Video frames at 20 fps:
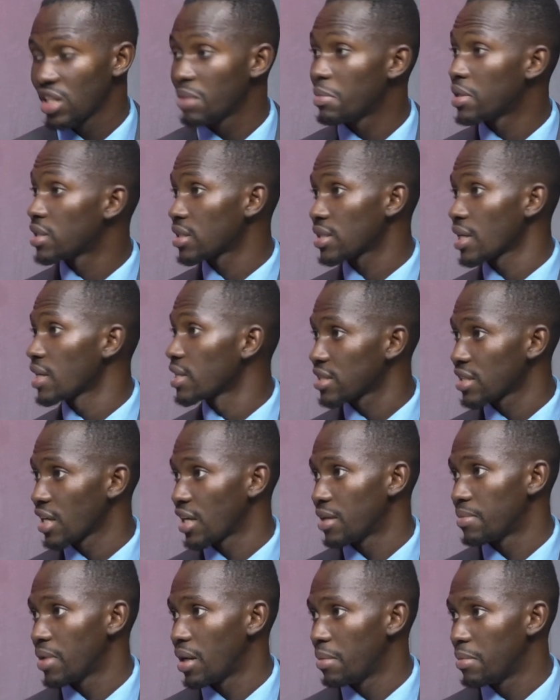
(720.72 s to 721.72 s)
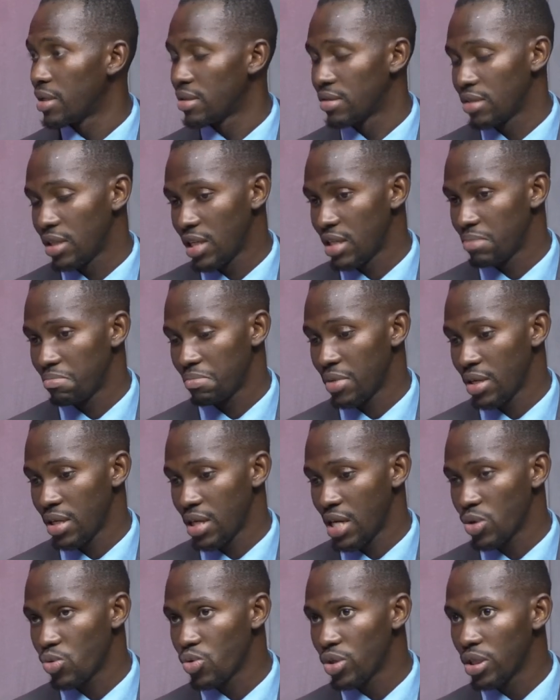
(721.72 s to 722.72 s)
came at the right time. I mean,
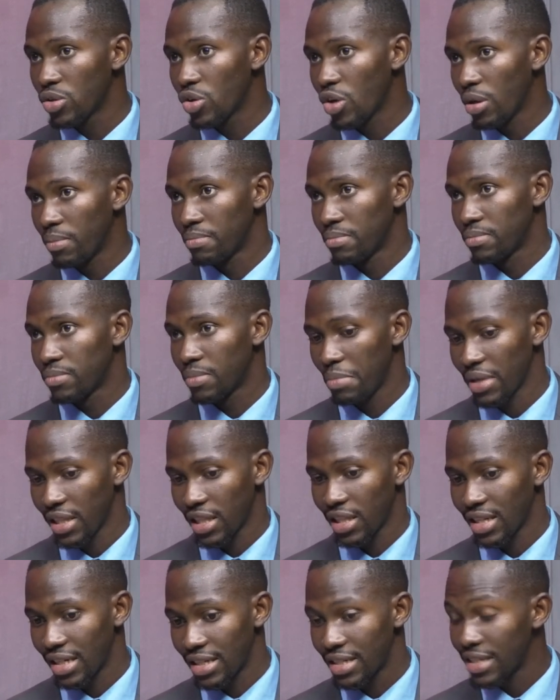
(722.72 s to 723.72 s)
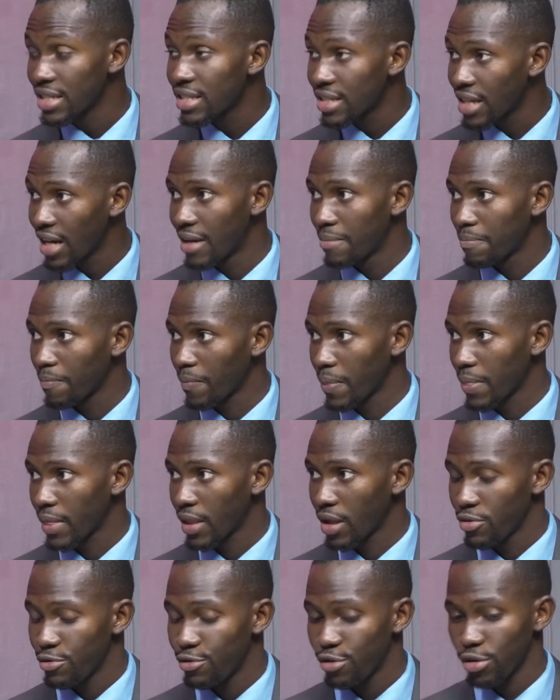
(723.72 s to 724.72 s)
it couldn't come better than this time
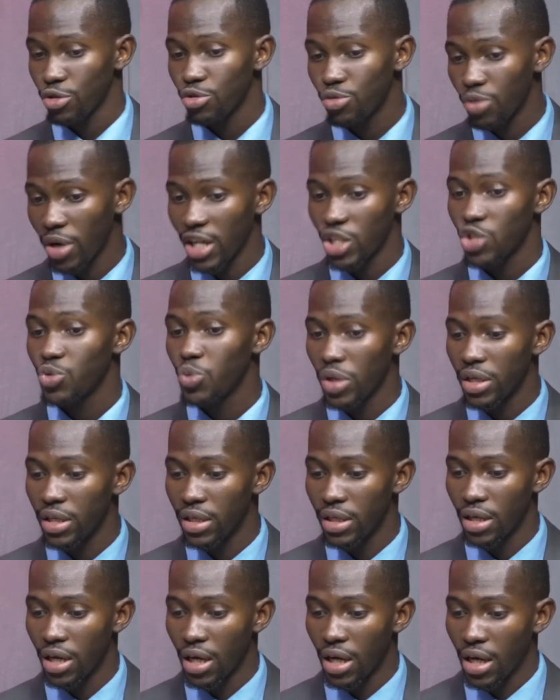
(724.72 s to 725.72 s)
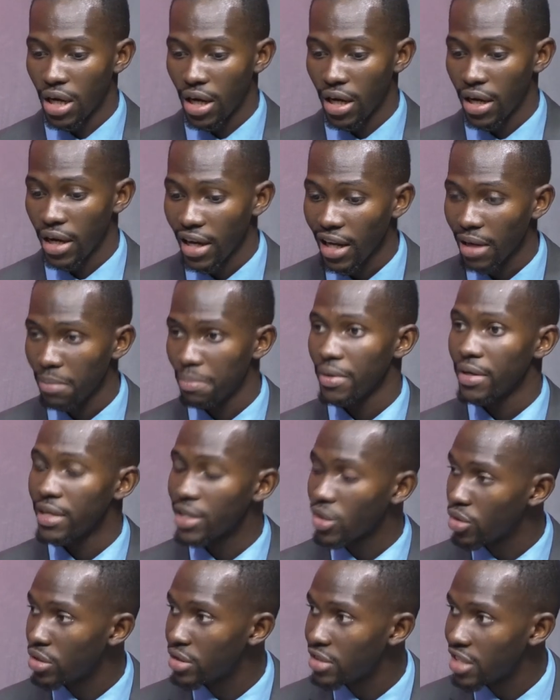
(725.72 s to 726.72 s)
for us to actually help in
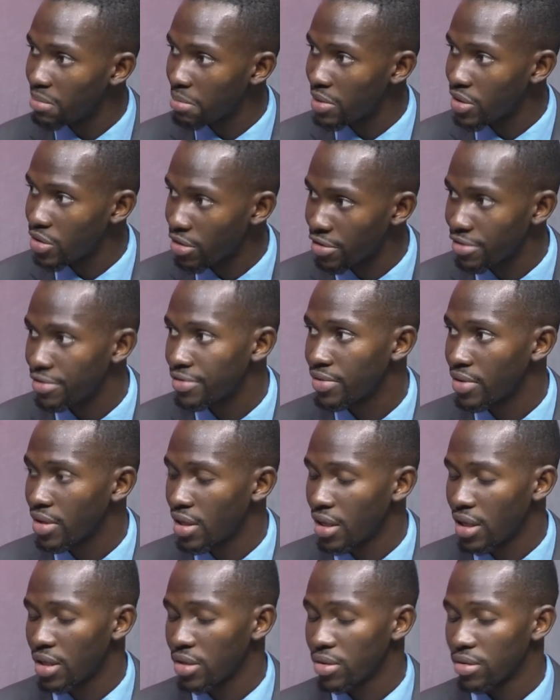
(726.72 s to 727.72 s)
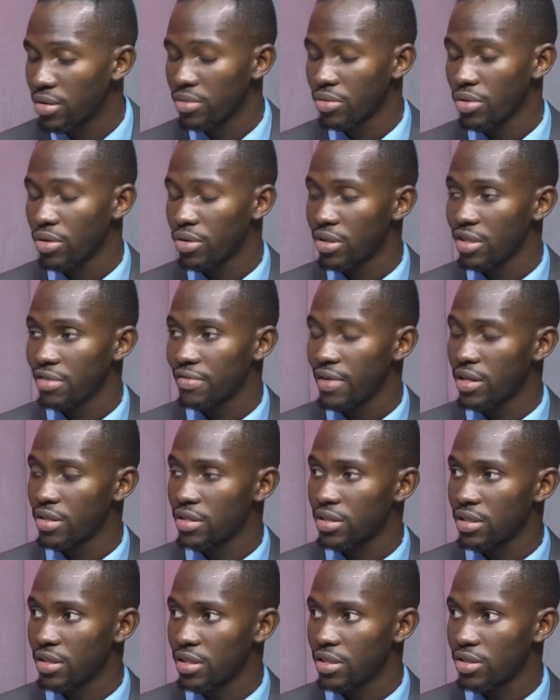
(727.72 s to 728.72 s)
the containment of
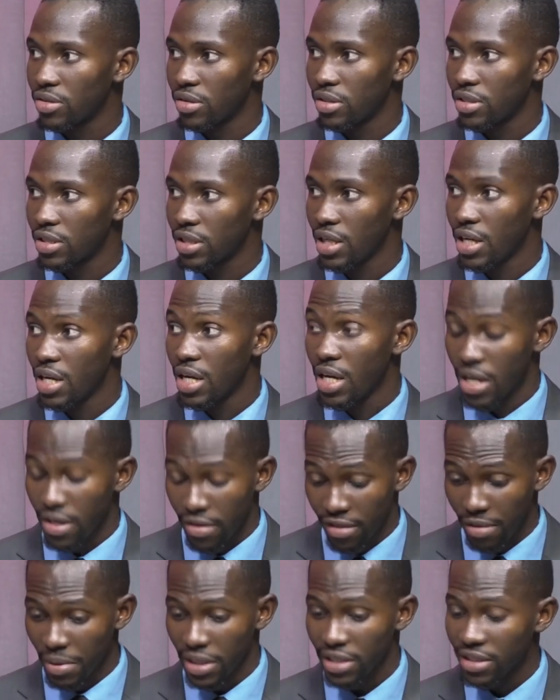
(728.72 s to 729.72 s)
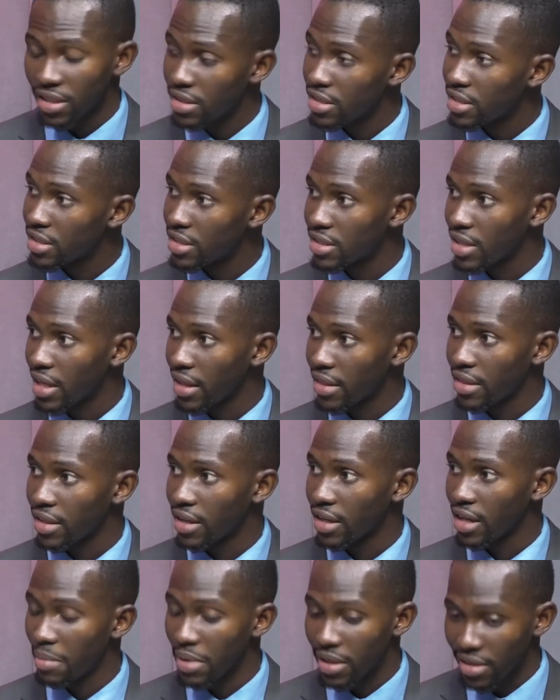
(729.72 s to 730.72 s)
coronavirus in this country. The president did the right
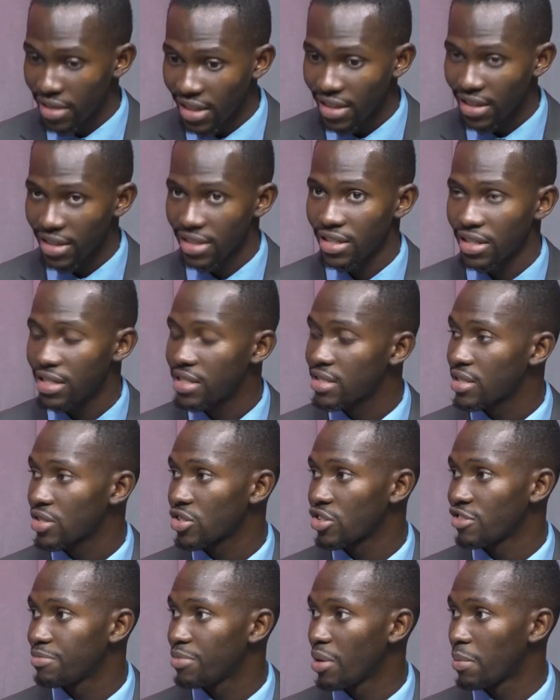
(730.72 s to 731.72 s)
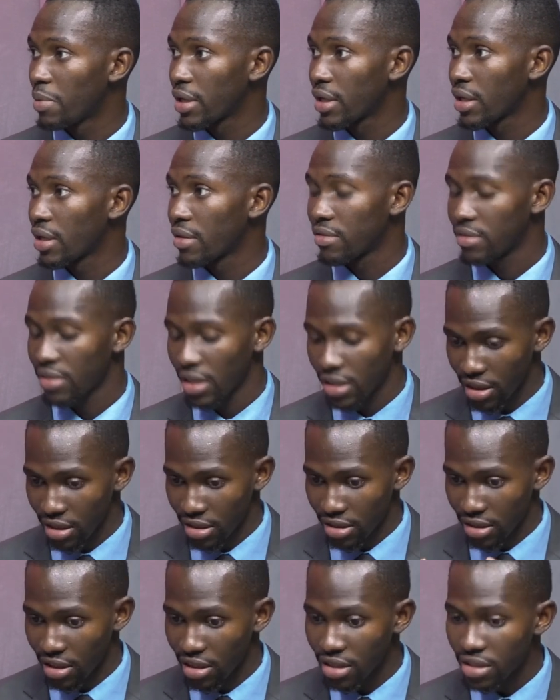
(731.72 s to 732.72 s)
thing. I mean, that is the interest of public health. That
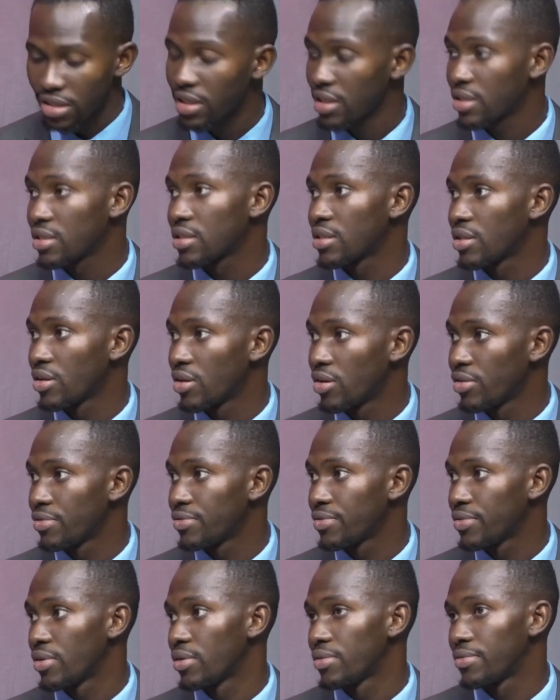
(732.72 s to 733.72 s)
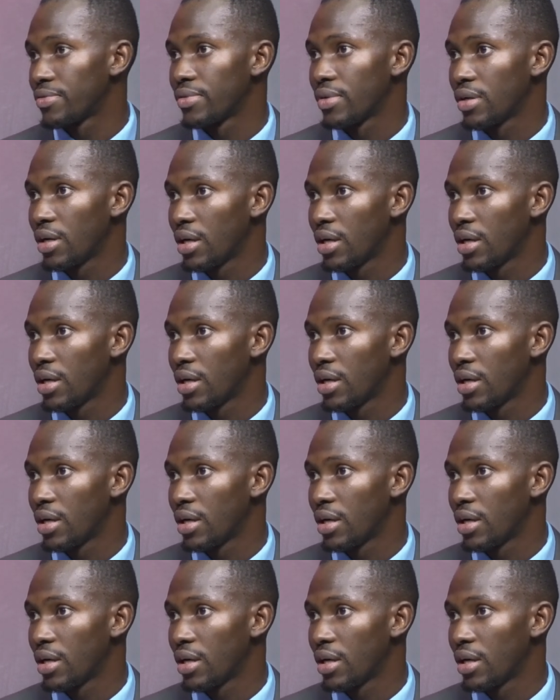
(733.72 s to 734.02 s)
is the interest of